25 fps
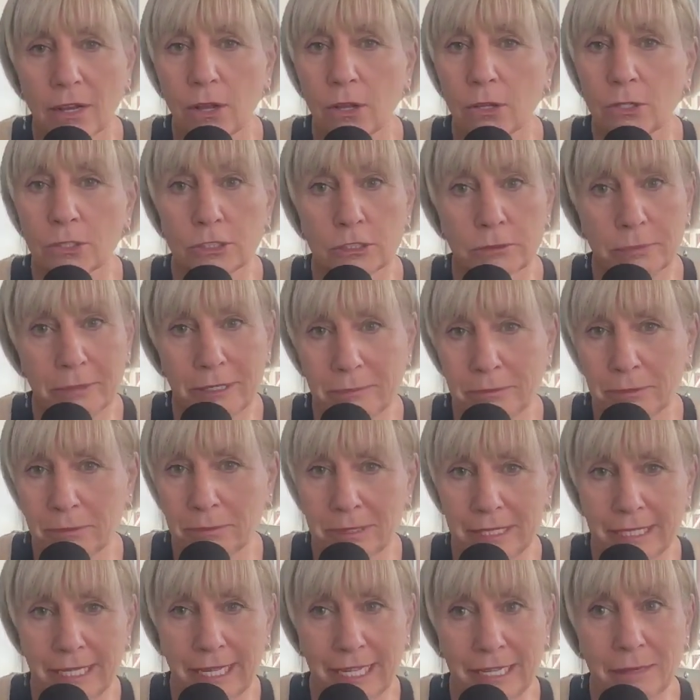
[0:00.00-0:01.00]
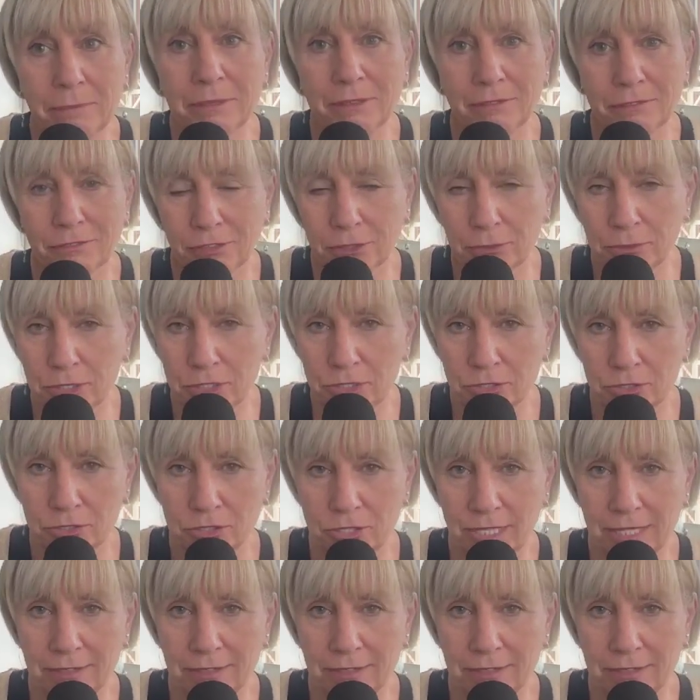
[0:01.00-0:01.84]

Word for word: older people became influencers.